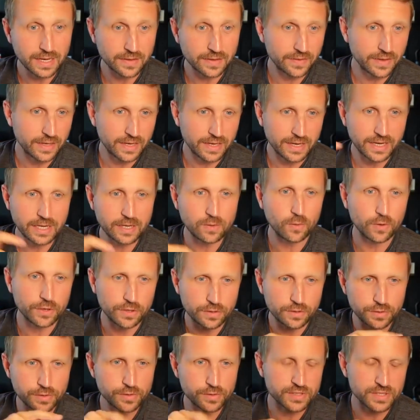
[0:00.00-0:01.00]
And then anyone
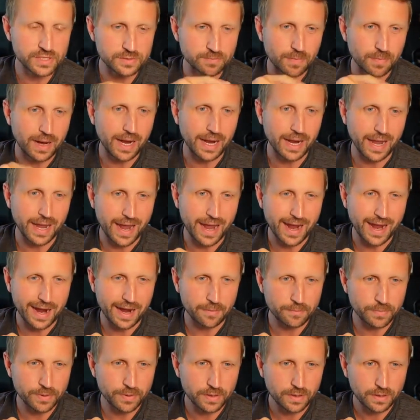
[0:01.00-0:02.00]
who uses my
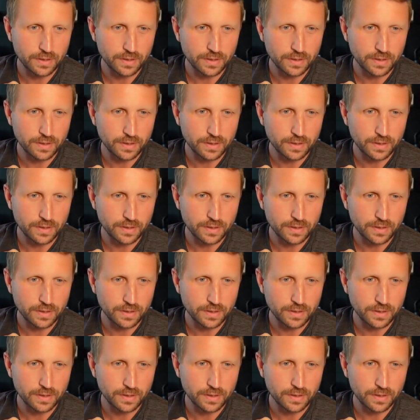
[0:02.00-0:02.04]
app